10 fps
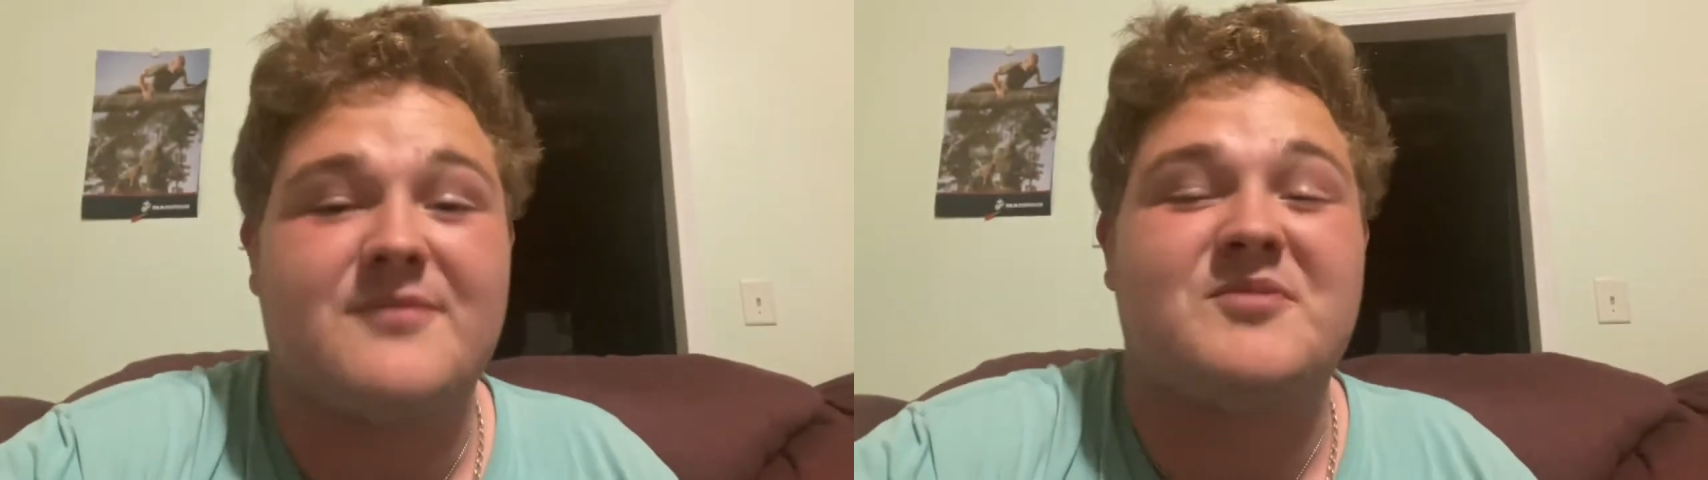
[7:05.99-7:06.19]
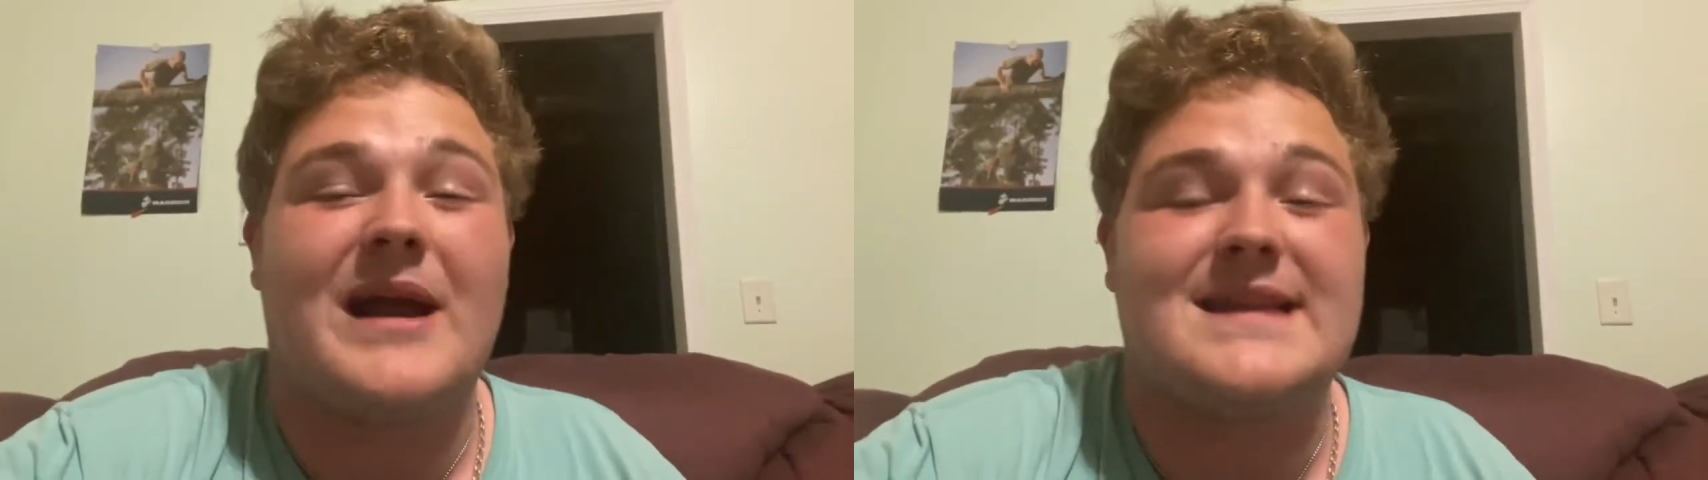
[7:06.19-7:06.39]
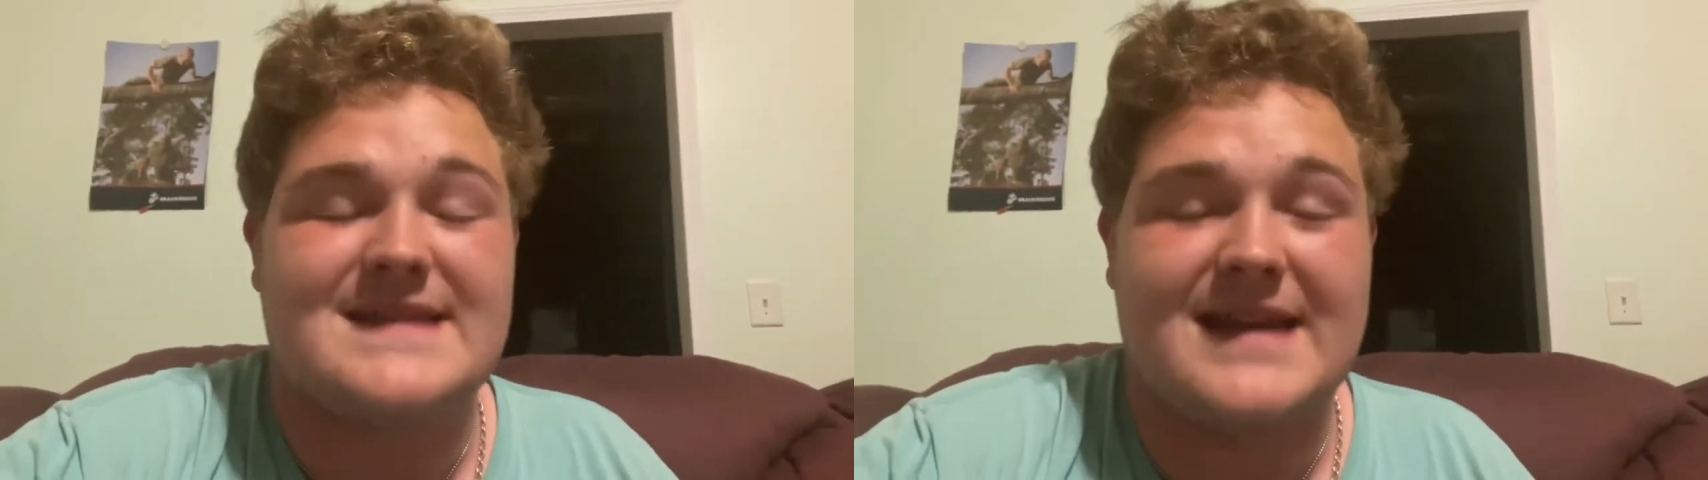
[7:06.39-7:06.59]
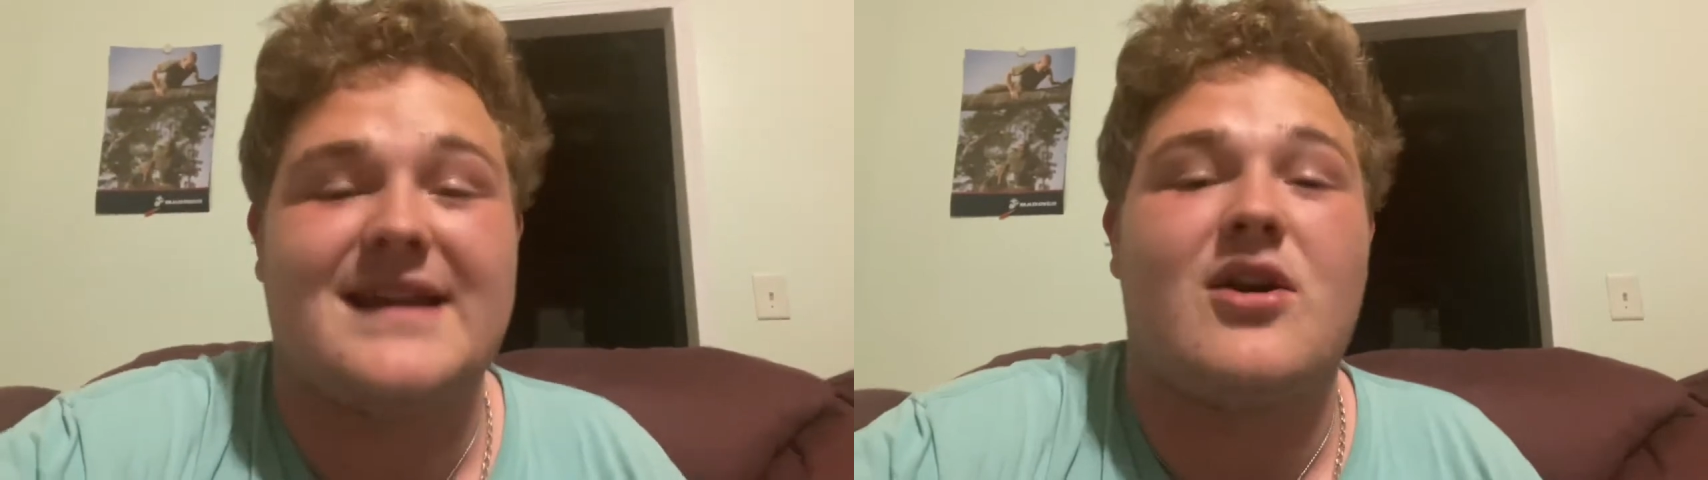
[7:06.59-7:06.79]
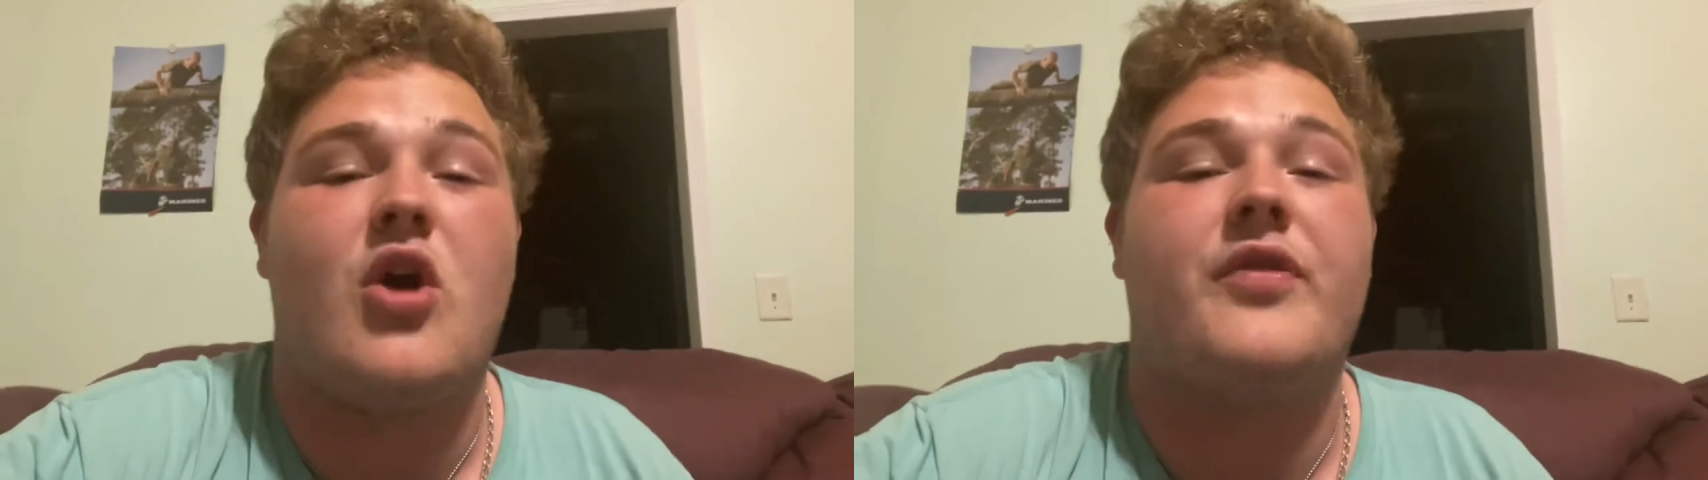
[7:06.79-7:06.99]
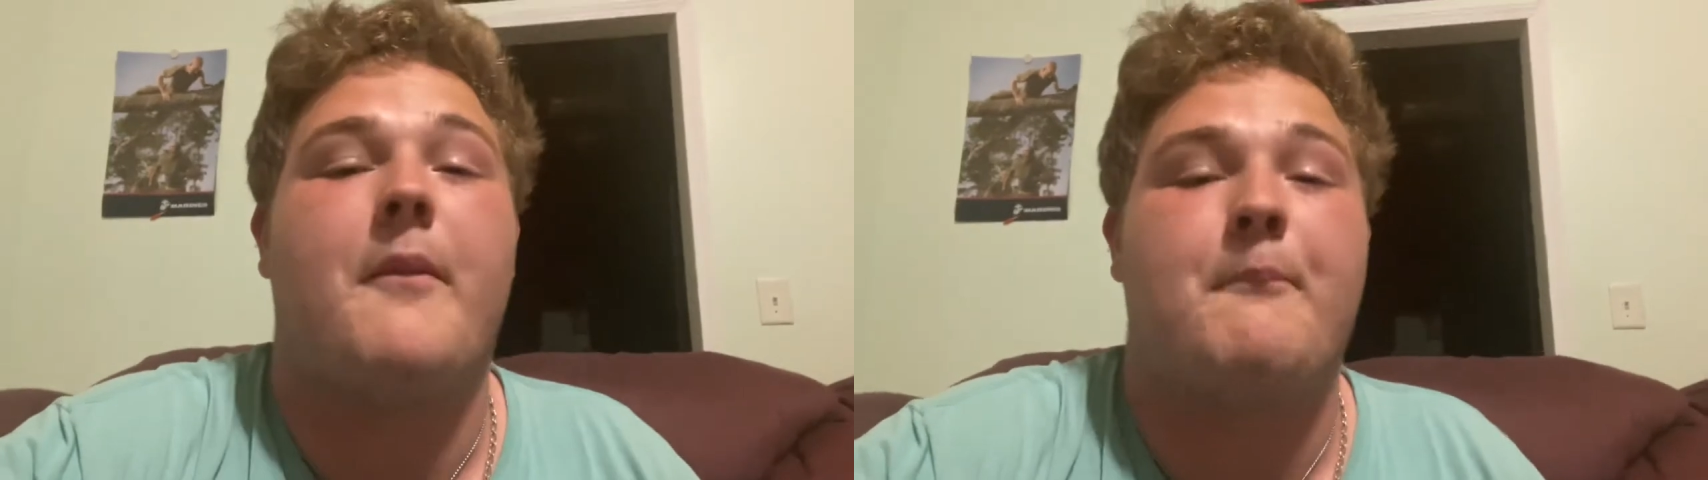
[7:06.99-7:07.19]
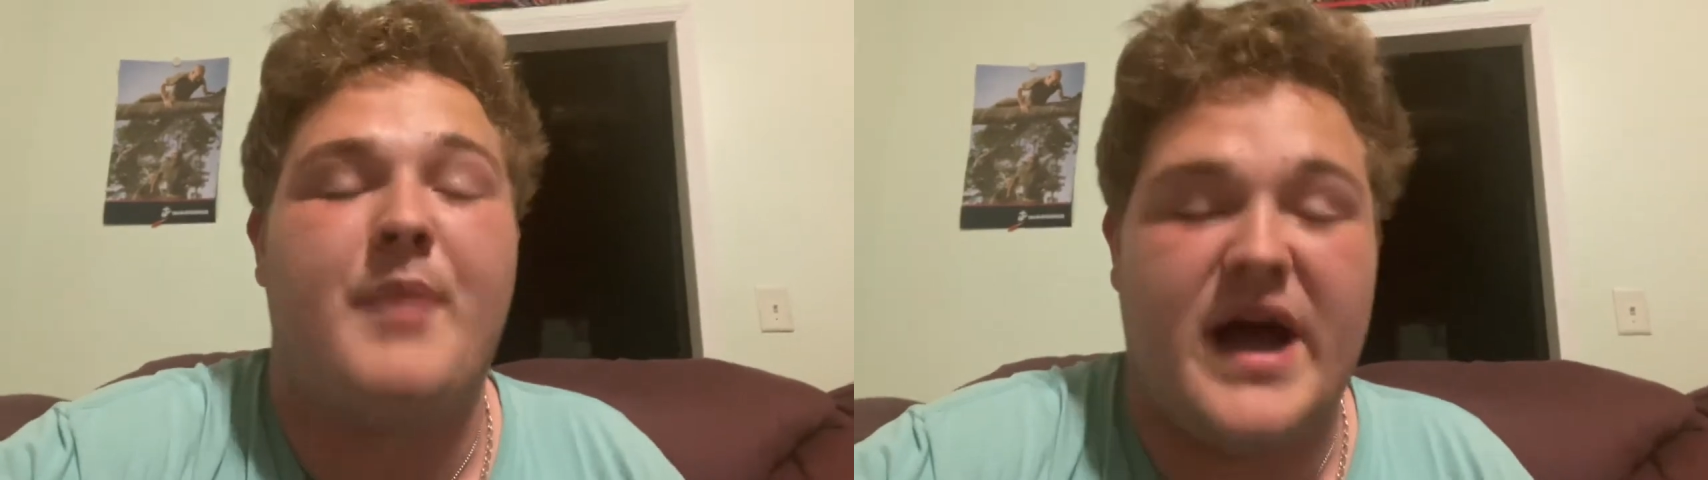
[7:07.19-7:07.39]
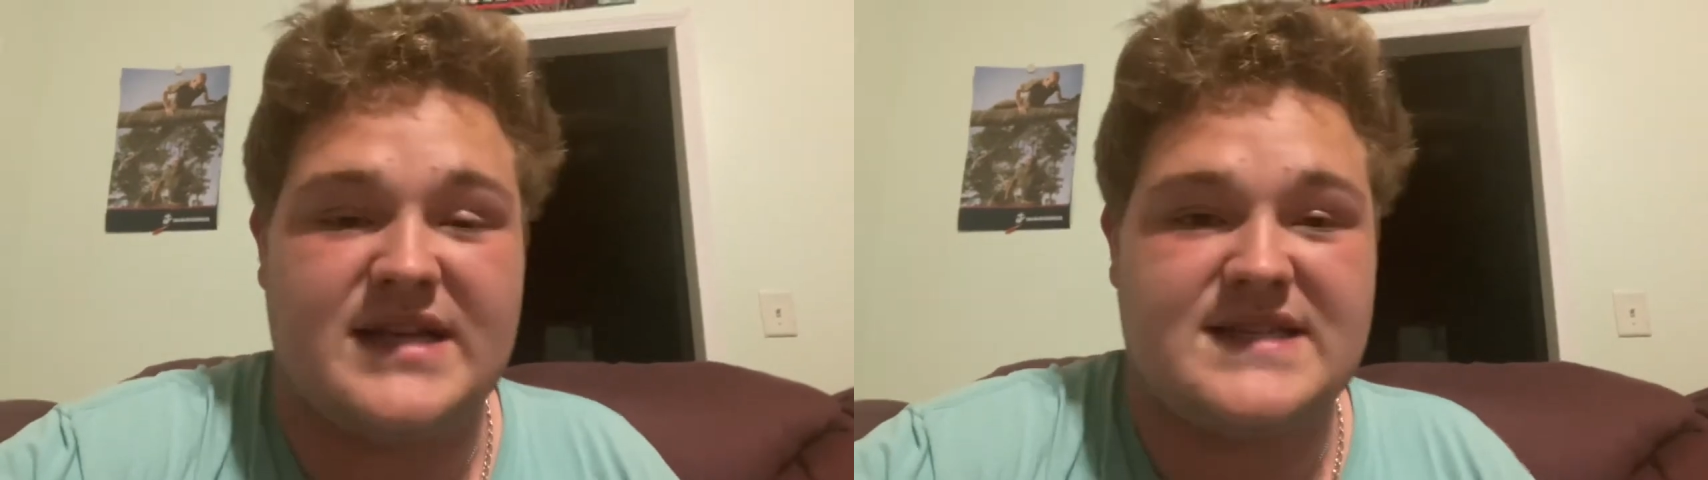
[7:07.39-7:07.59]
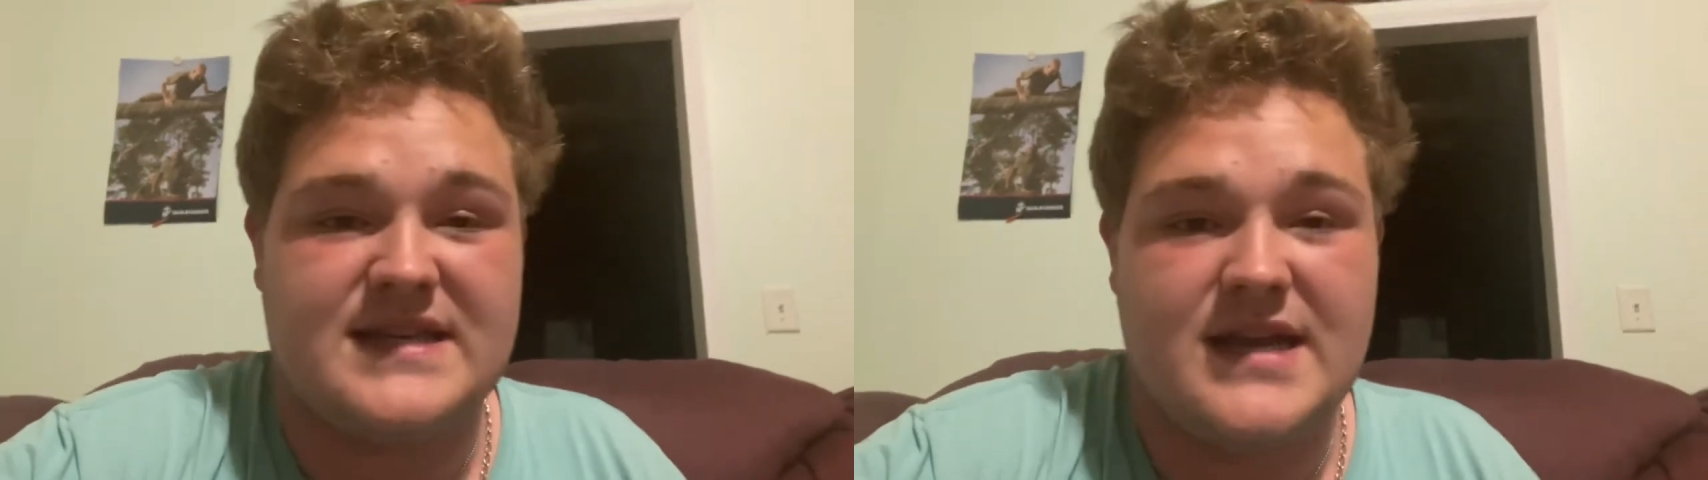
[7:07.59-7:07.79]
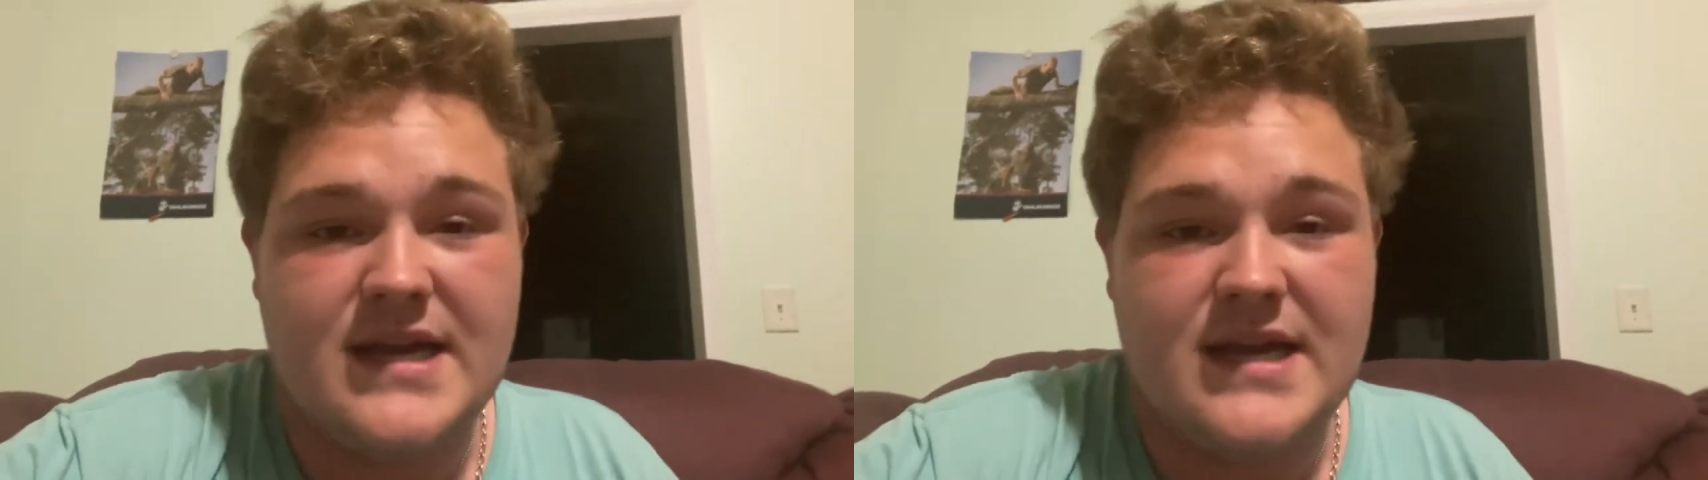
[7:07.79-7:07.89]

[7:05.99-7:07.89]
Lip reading: by sitting on the bus.